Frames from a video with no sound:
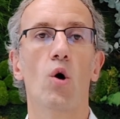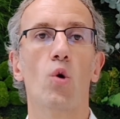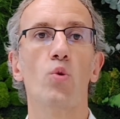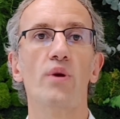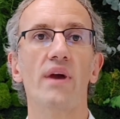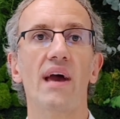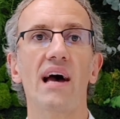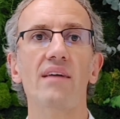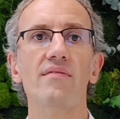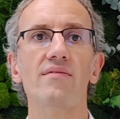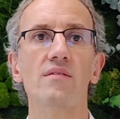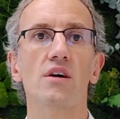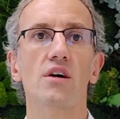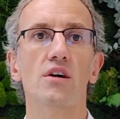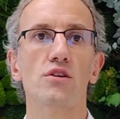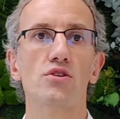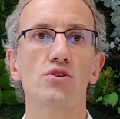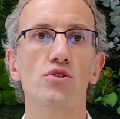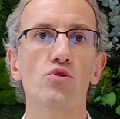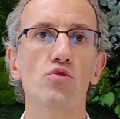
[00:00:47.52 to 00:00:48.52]
We
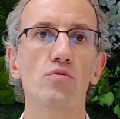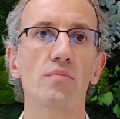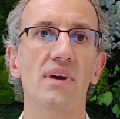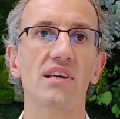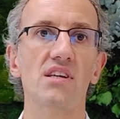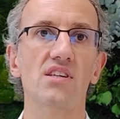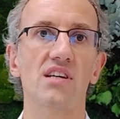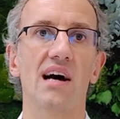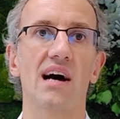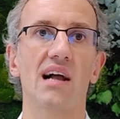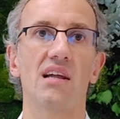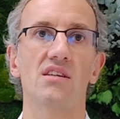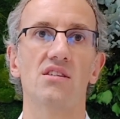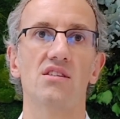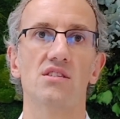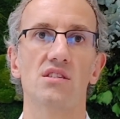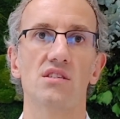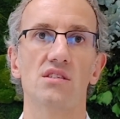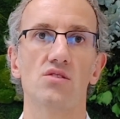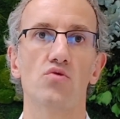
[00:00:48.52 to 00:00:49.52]
have two main
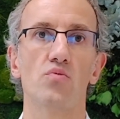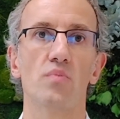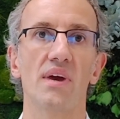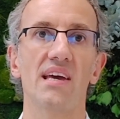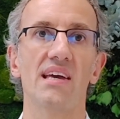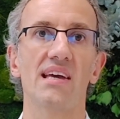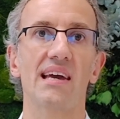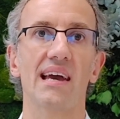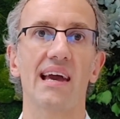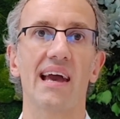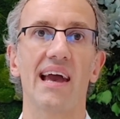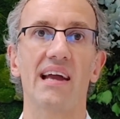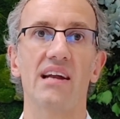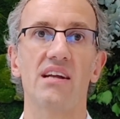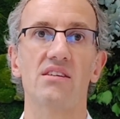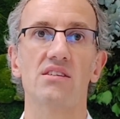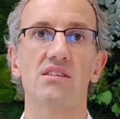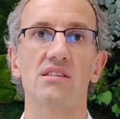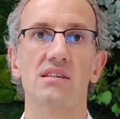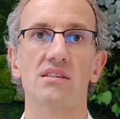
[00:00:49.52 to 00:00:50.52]
challenges to make
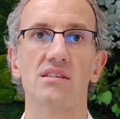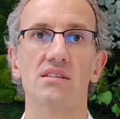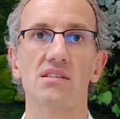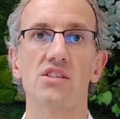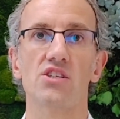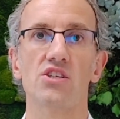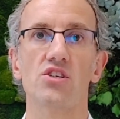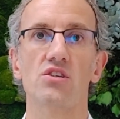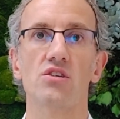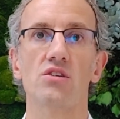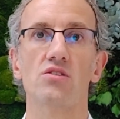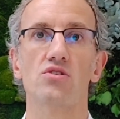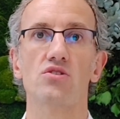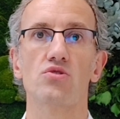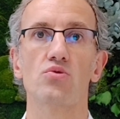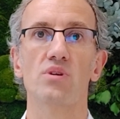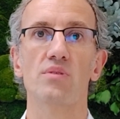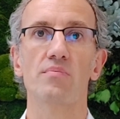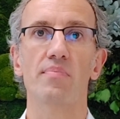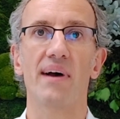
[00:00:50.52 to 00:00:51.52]
energy transition
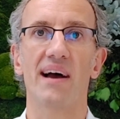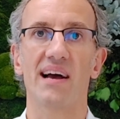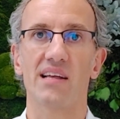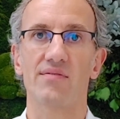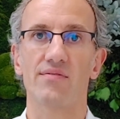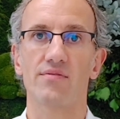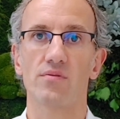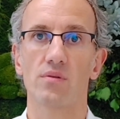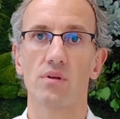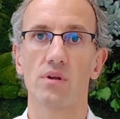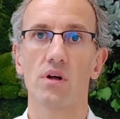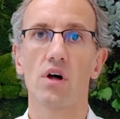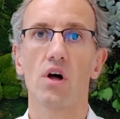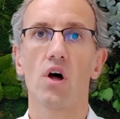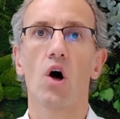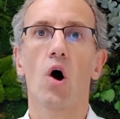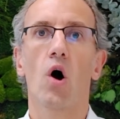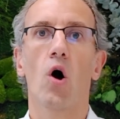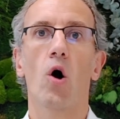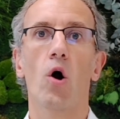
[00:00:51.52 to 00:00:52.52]
truly impactful.
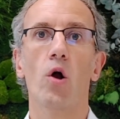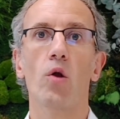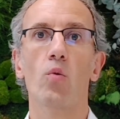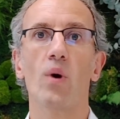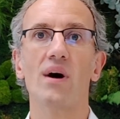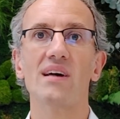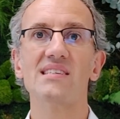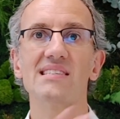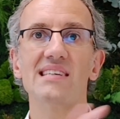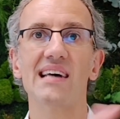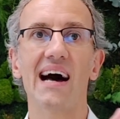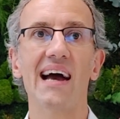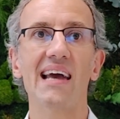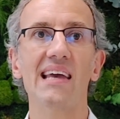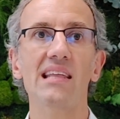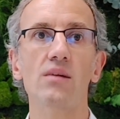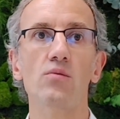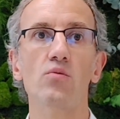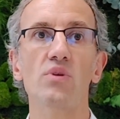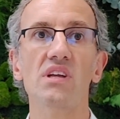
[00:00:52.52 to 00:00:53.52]
On one
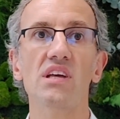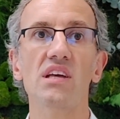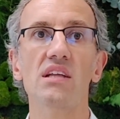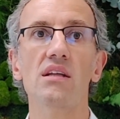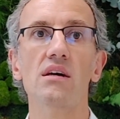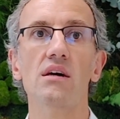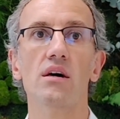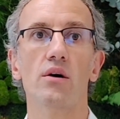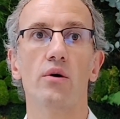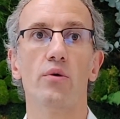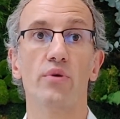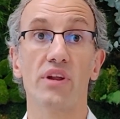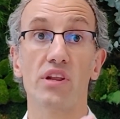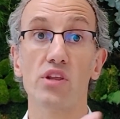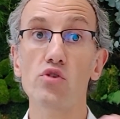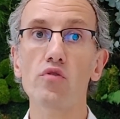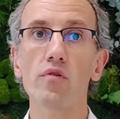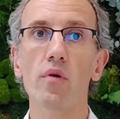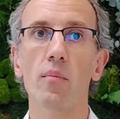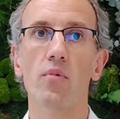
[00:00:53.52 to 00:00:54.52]
side, we need
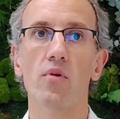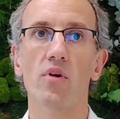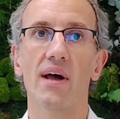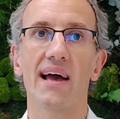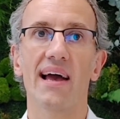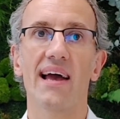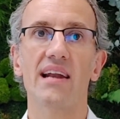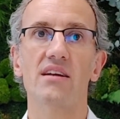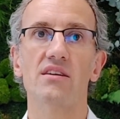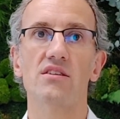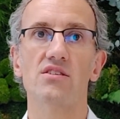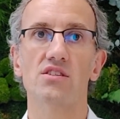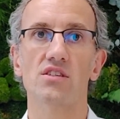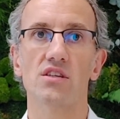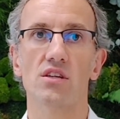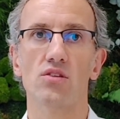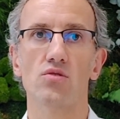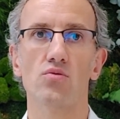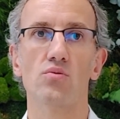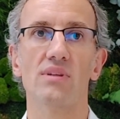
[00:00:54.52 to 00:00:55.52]
renewable
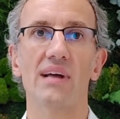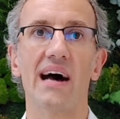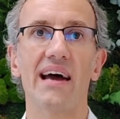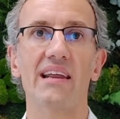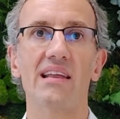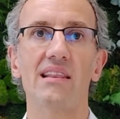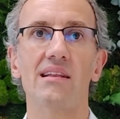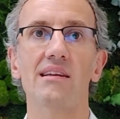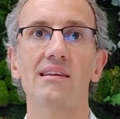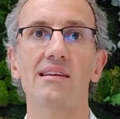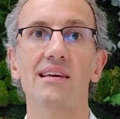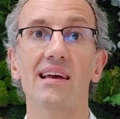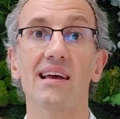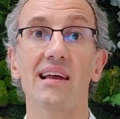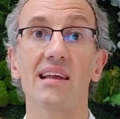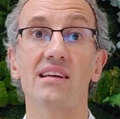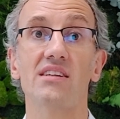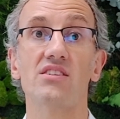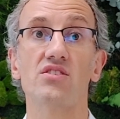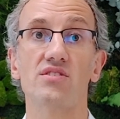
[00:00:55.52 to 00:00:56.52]
energy to directly
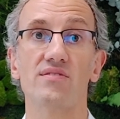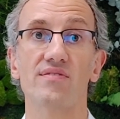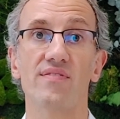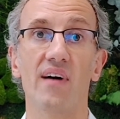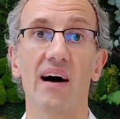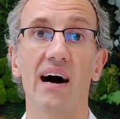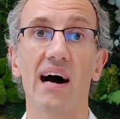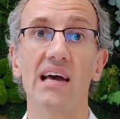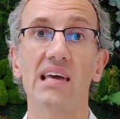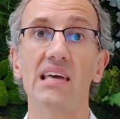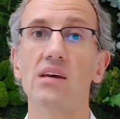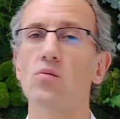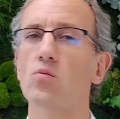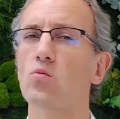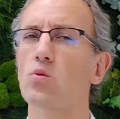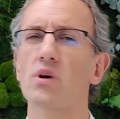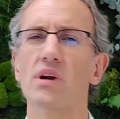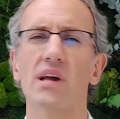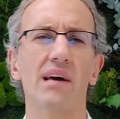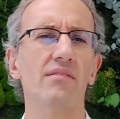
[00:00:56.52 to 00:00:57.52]
electrify
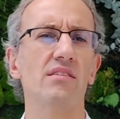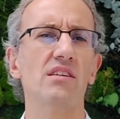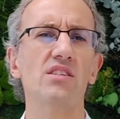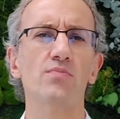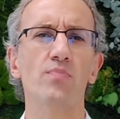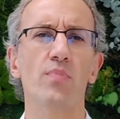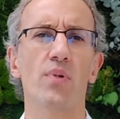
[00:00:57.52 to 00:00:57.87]
wherever is